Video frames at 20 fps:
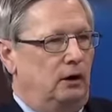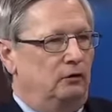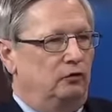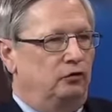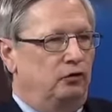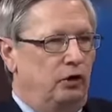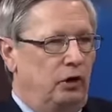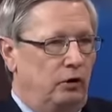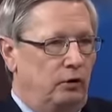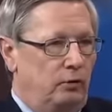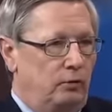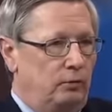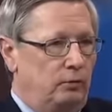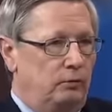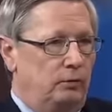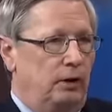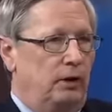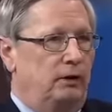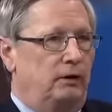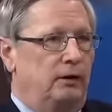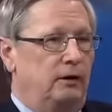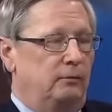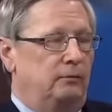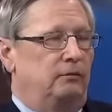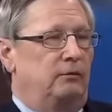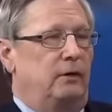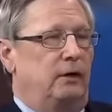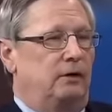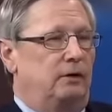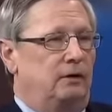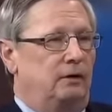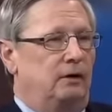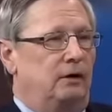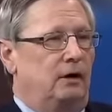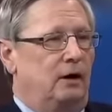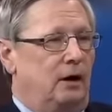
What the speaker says: show and demonstrate to the